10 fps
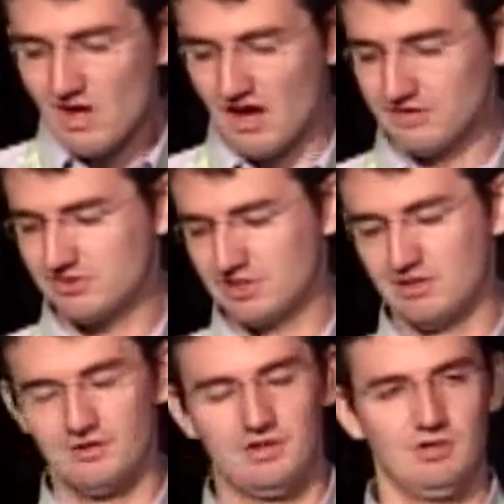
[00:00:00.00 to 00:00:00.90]
Obviously,
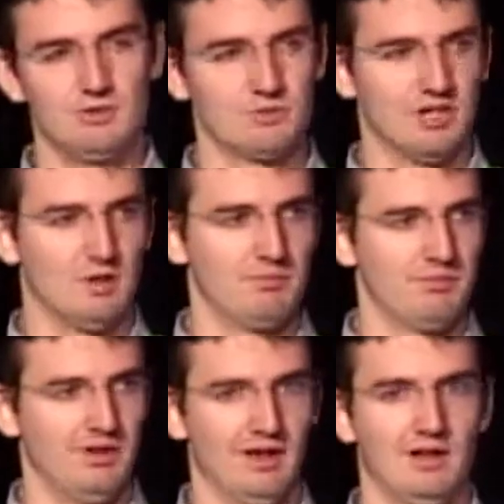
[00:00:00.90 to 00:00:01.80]
another huge realm
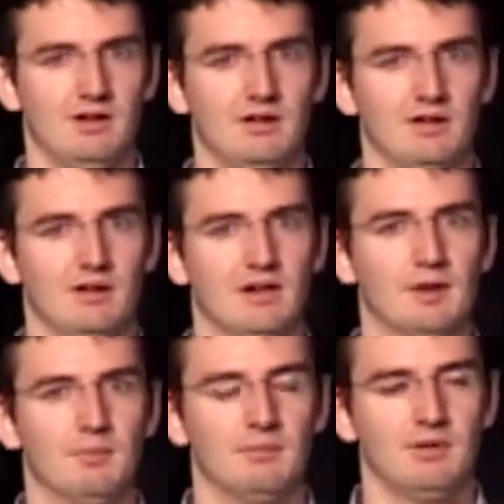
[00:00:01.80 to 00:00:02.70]
that
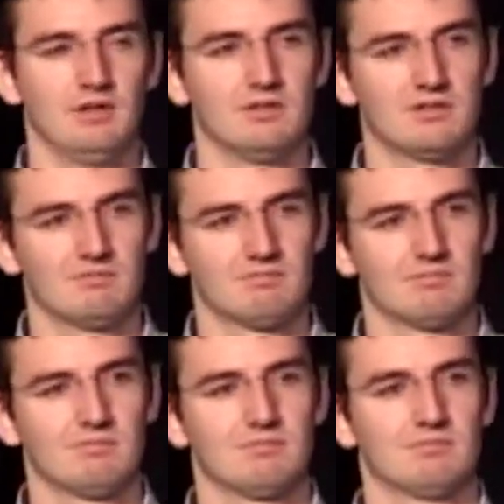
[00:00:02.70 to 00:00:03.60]
is
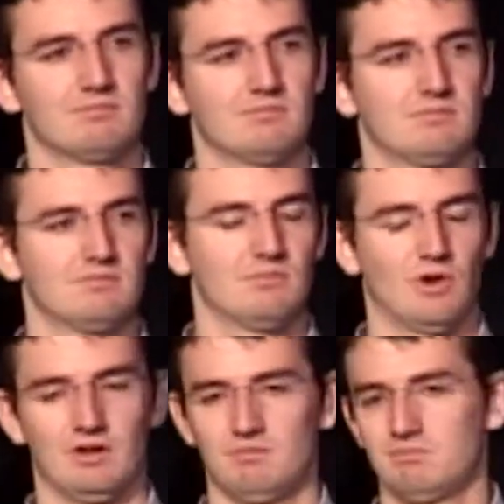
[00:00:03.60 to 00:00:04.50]

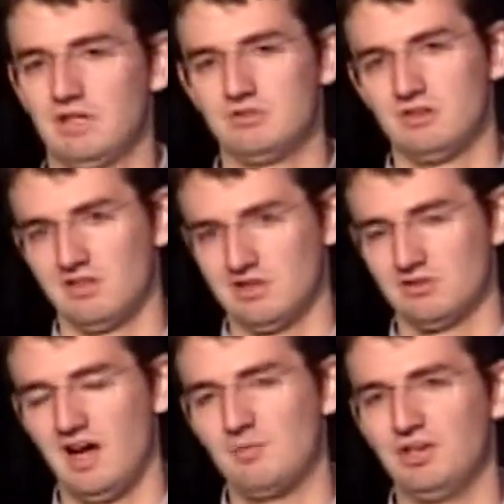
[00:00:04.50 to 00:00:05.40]
where interesting things
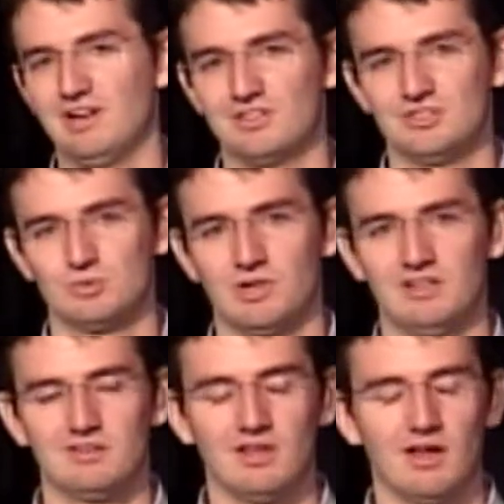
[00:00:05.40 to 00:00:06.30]
are happening are just
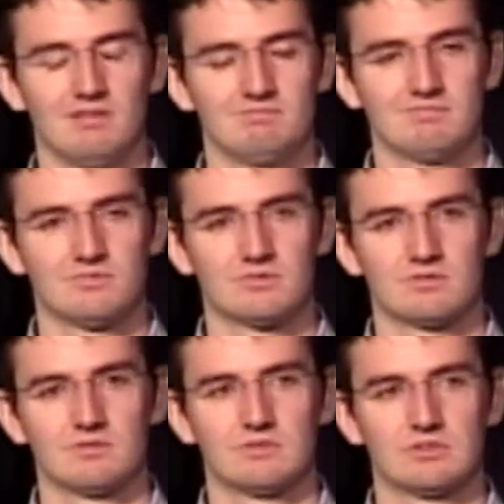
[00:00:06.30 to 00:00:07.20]
ways that
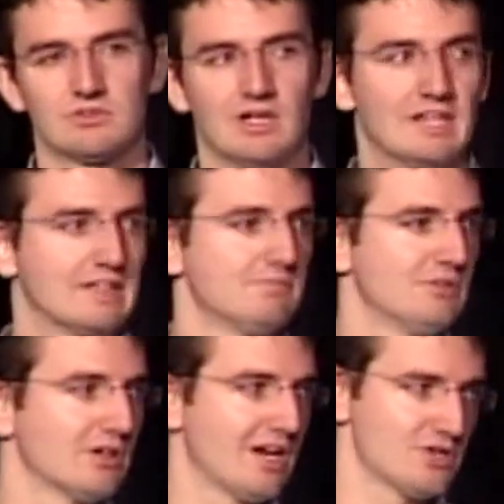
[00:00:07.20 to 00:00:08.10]

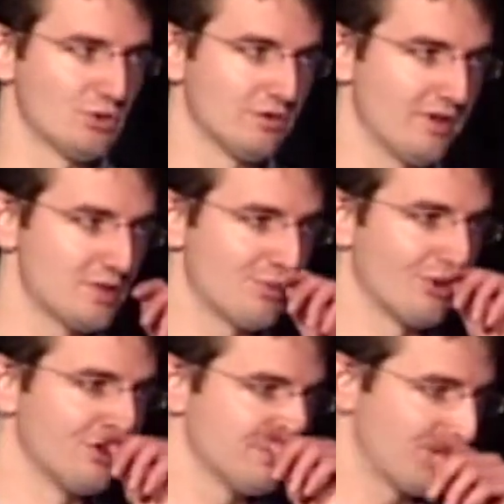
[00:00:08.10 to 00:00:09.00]
casual or Flash
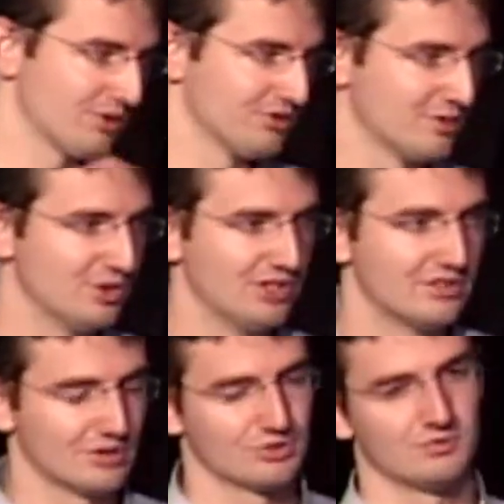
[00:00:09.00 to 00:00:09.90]
portals are
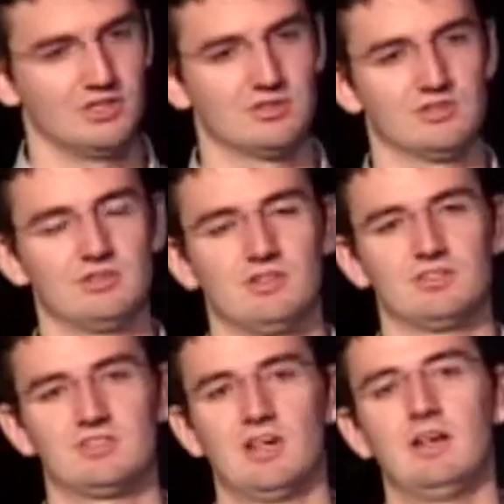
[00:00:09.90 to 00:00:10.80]
building social features into their
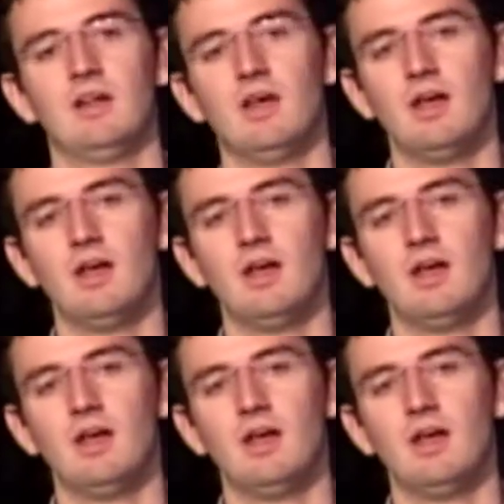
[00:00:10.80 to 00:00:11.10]
site.